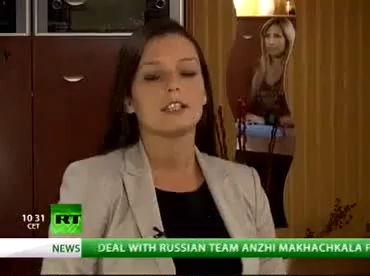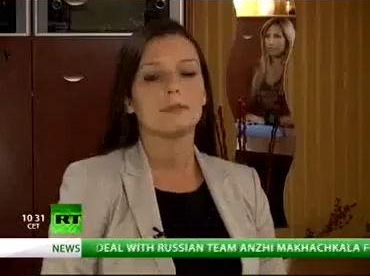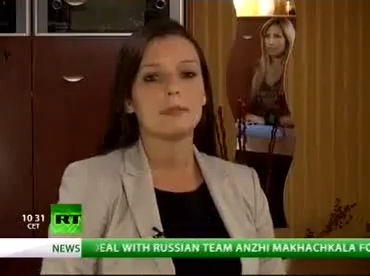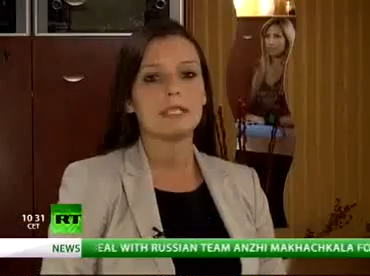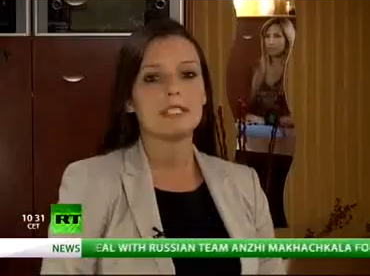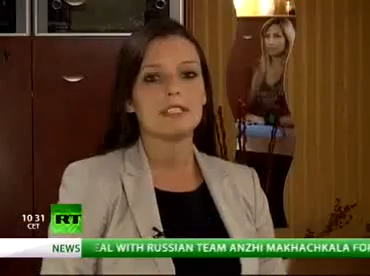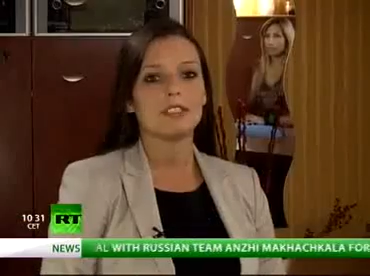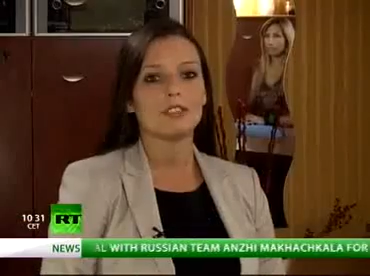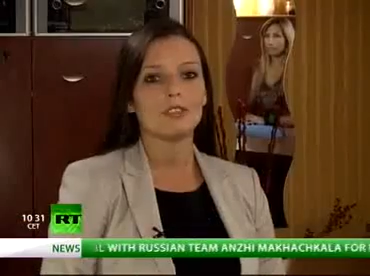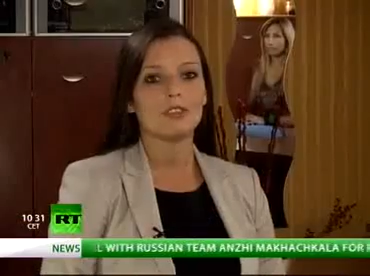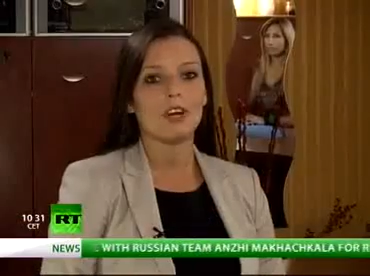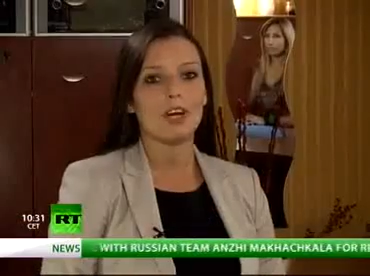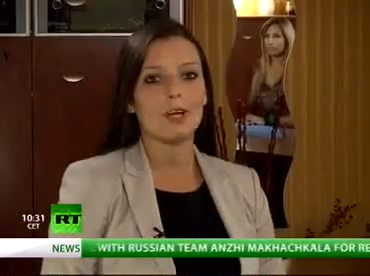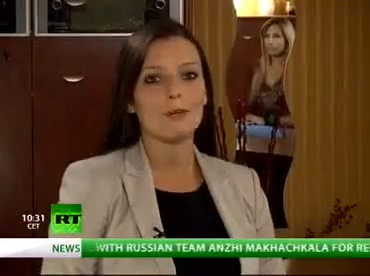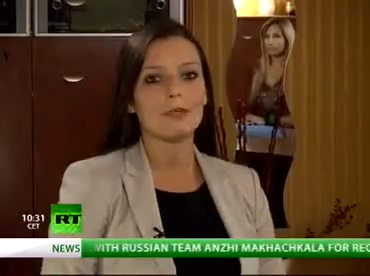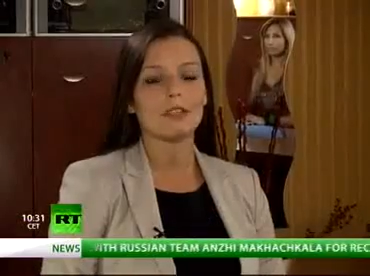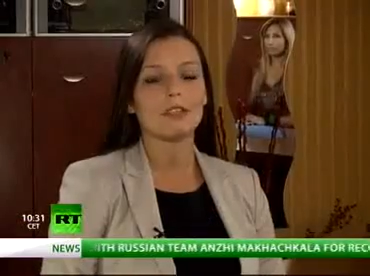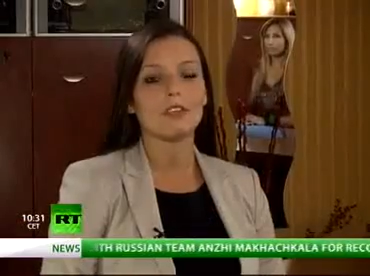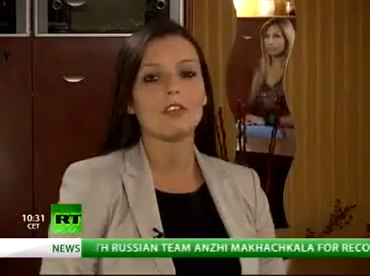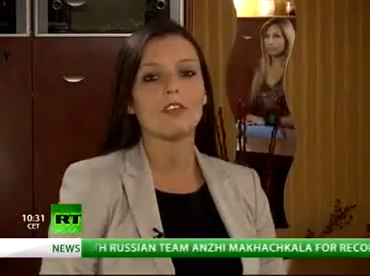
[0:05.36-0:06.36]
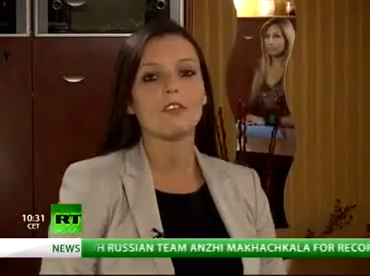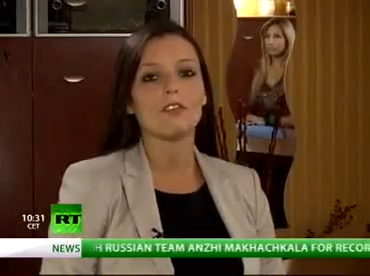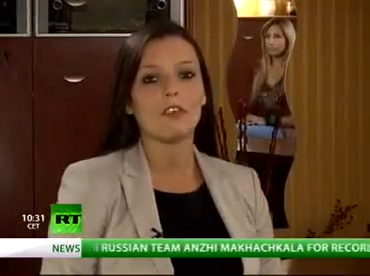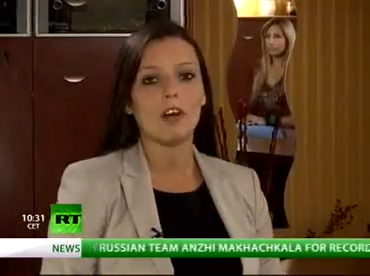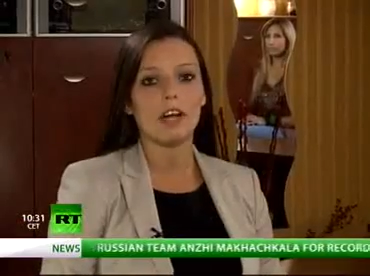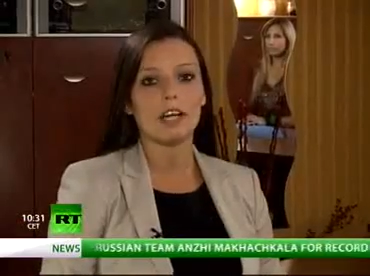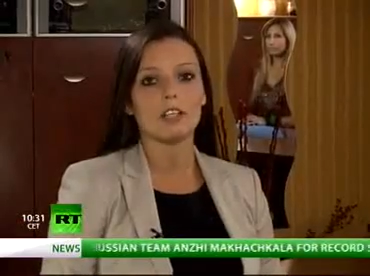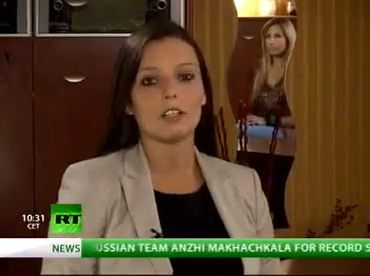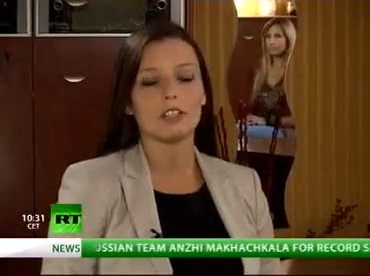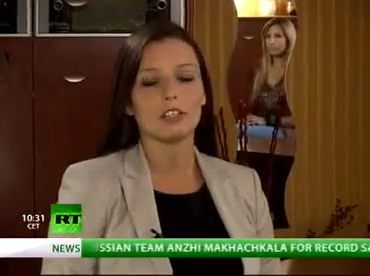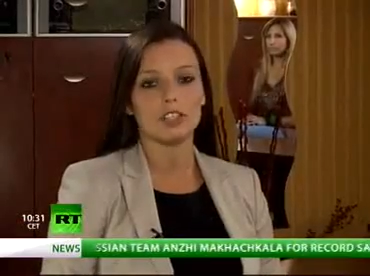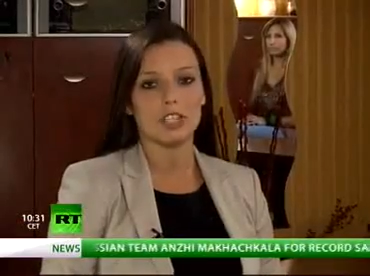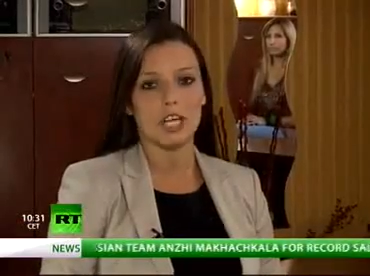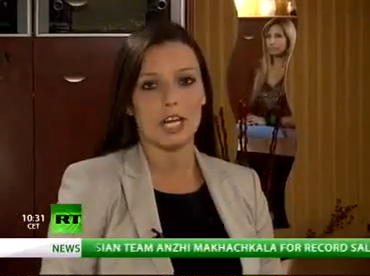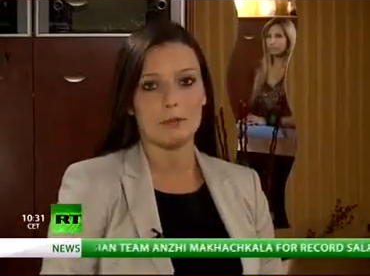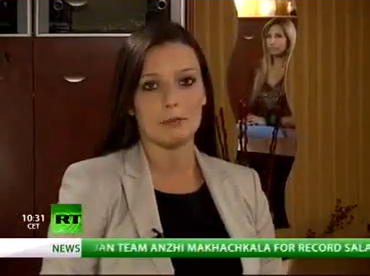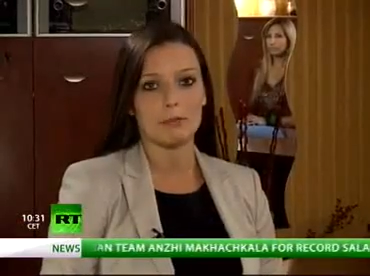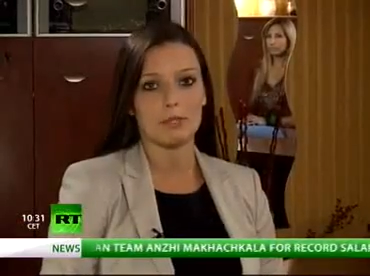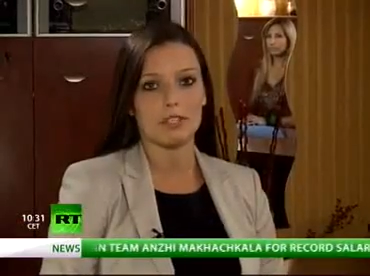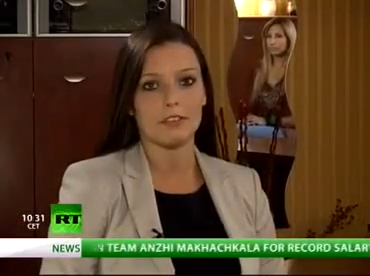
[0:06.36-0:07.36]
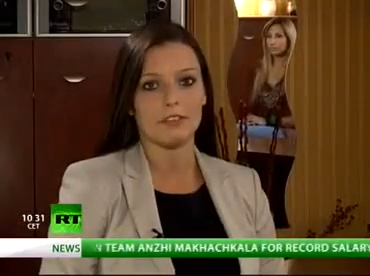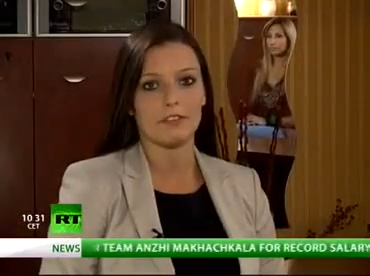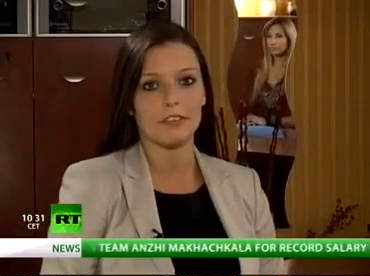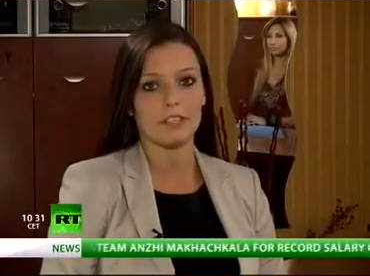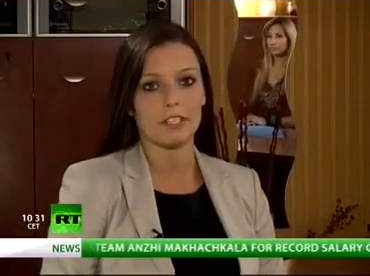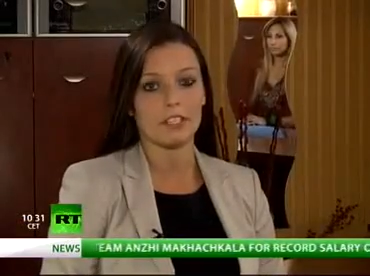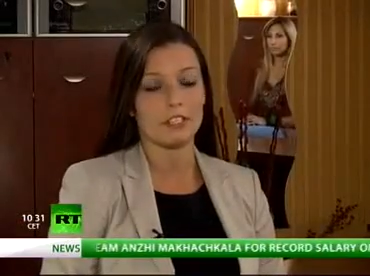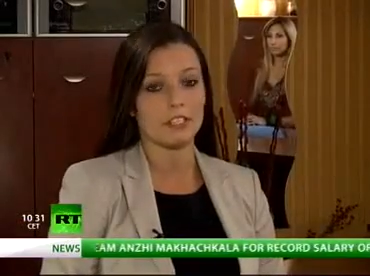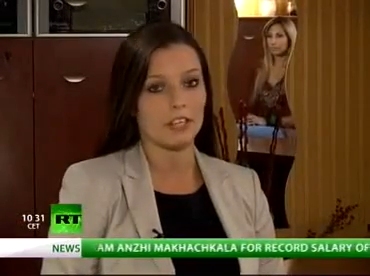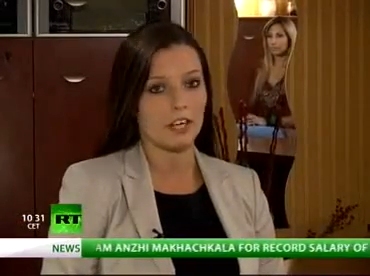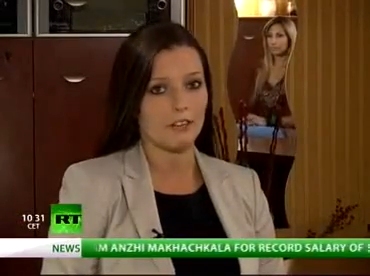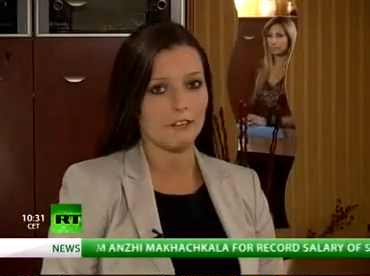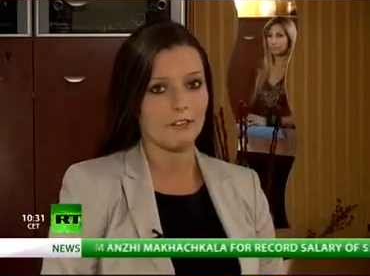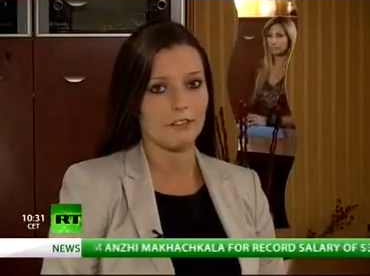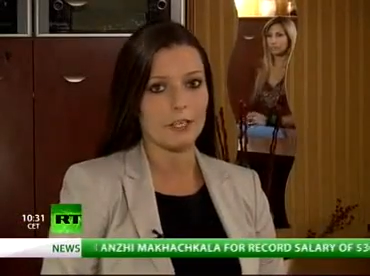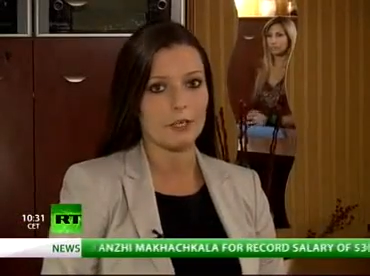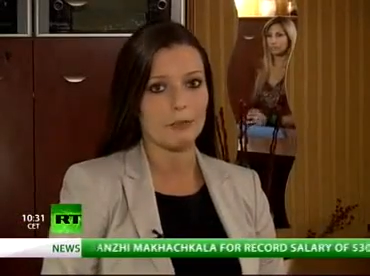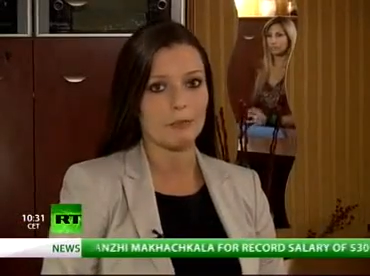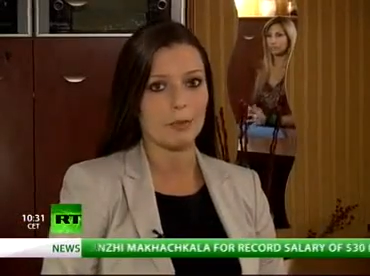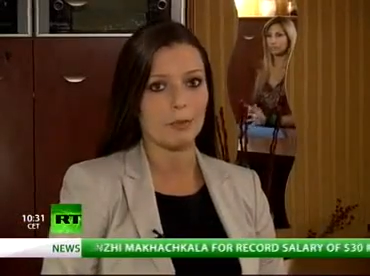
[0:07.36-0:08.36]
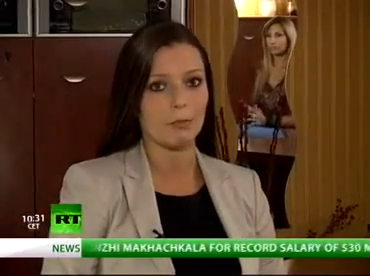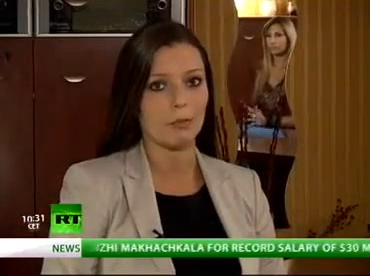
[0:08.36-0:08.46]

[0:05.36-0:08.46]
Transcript: It's been described as the final chapter for Gaddafi,